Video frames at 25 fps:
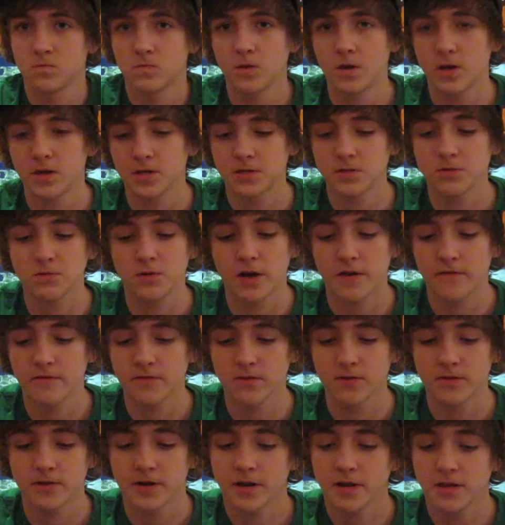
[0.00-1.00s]
I still haven't
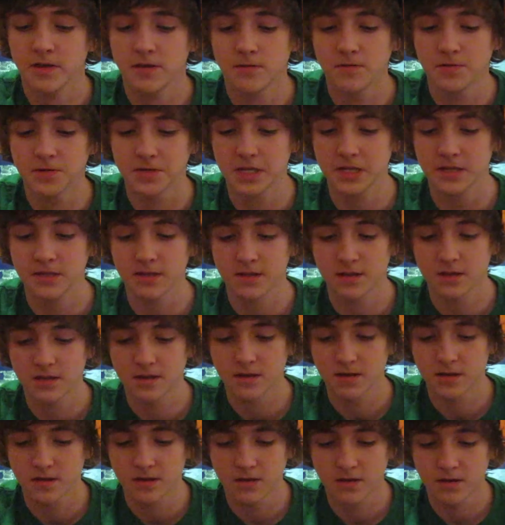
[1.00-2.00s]
learned how to use
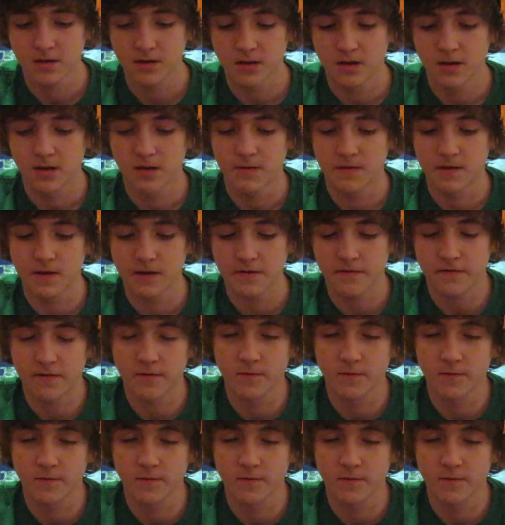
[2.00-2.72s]
it.